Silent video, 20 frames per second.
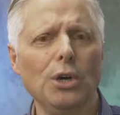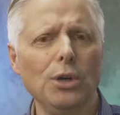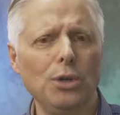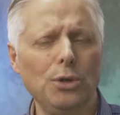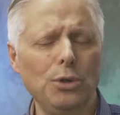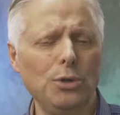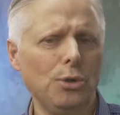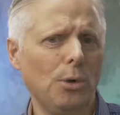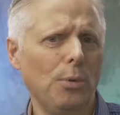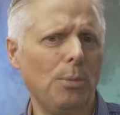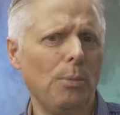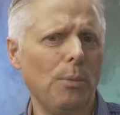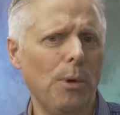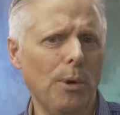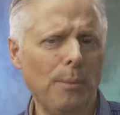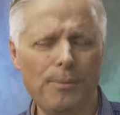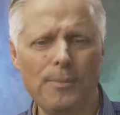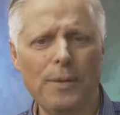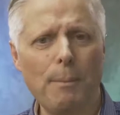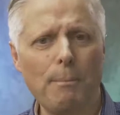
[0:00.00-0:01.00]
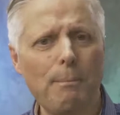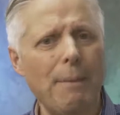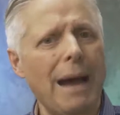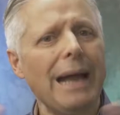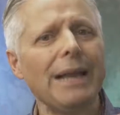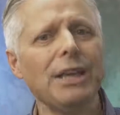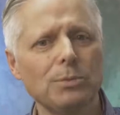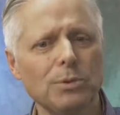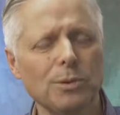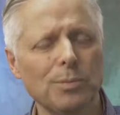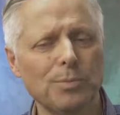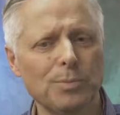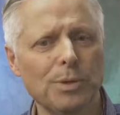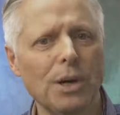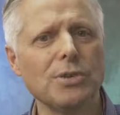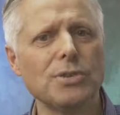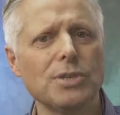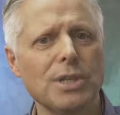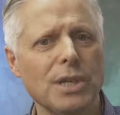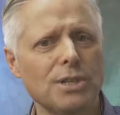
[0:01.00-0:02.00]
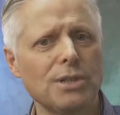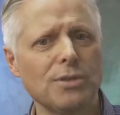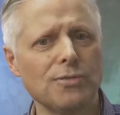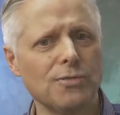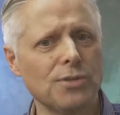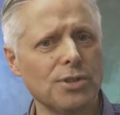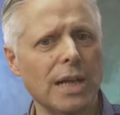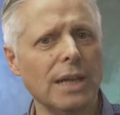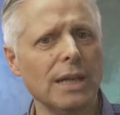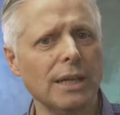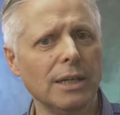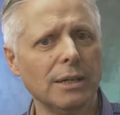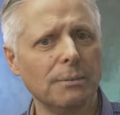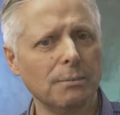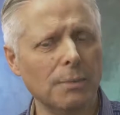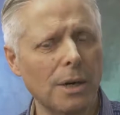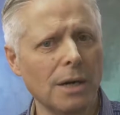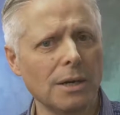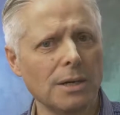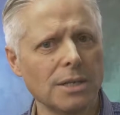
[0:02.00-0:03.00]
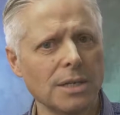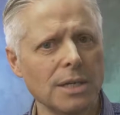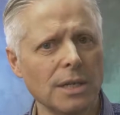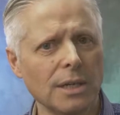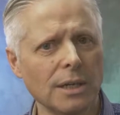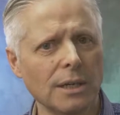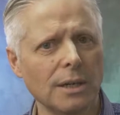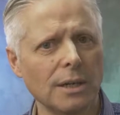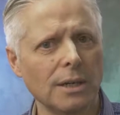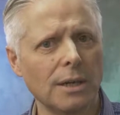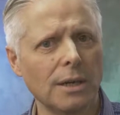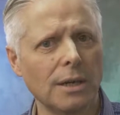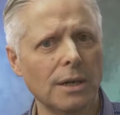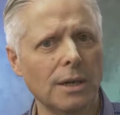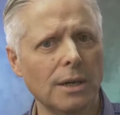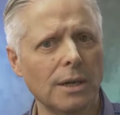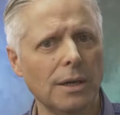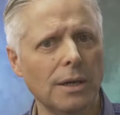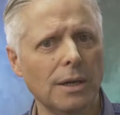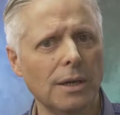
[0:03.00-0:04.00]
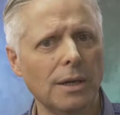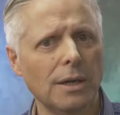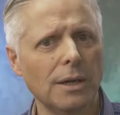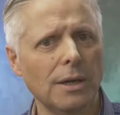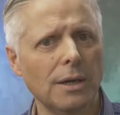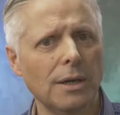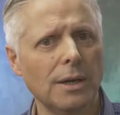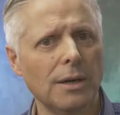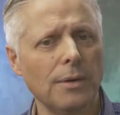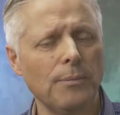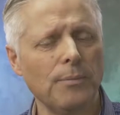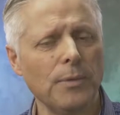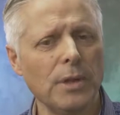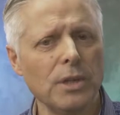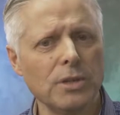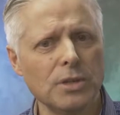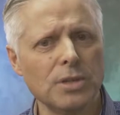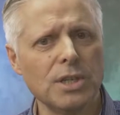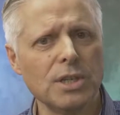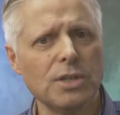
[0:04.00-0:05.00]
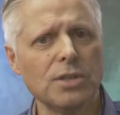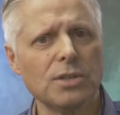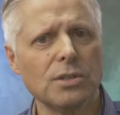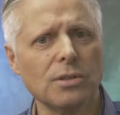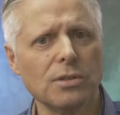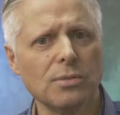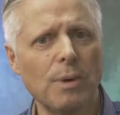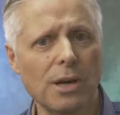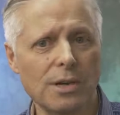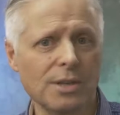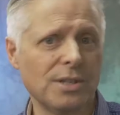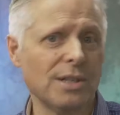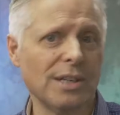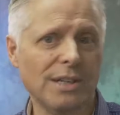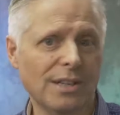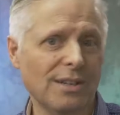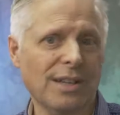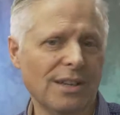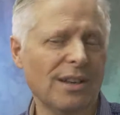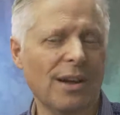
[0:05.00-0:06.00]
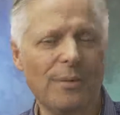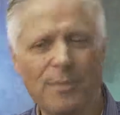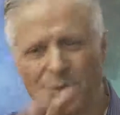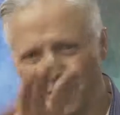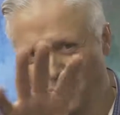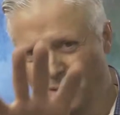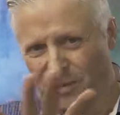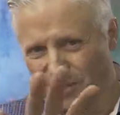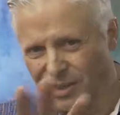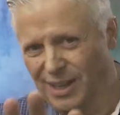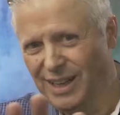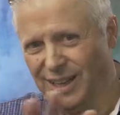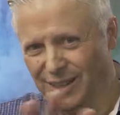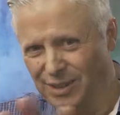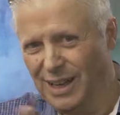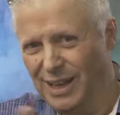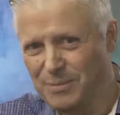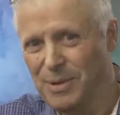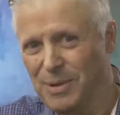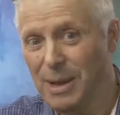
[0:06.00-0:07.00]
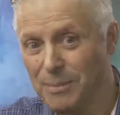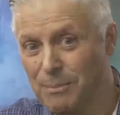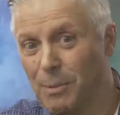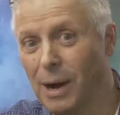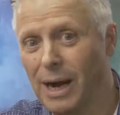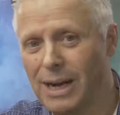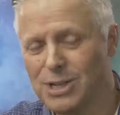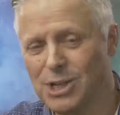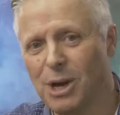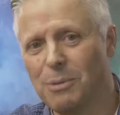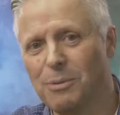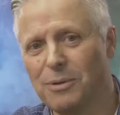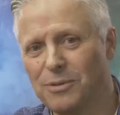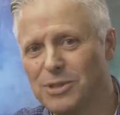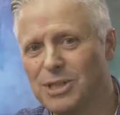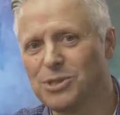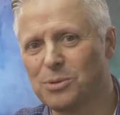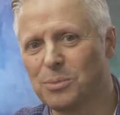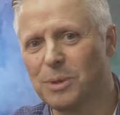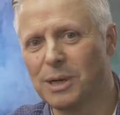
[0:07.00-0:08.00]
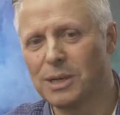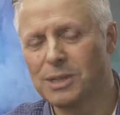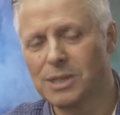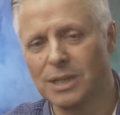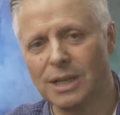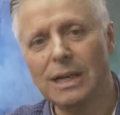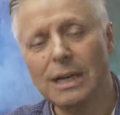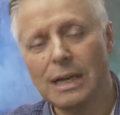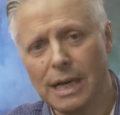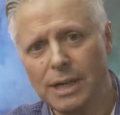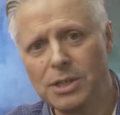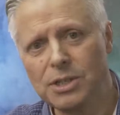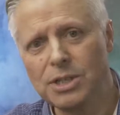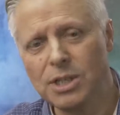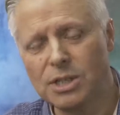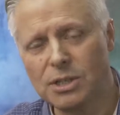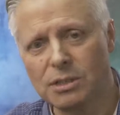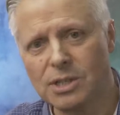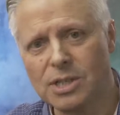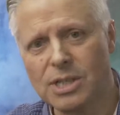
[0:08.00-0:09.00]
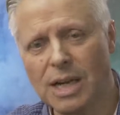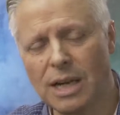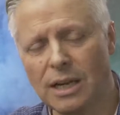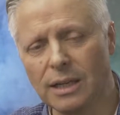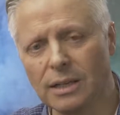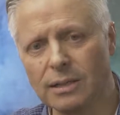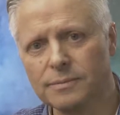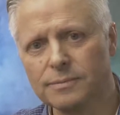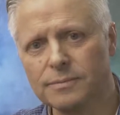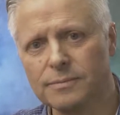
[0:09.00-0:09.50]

your manual process of selling and marketing to digital marketing, and in my term of digital marketing and digital selling.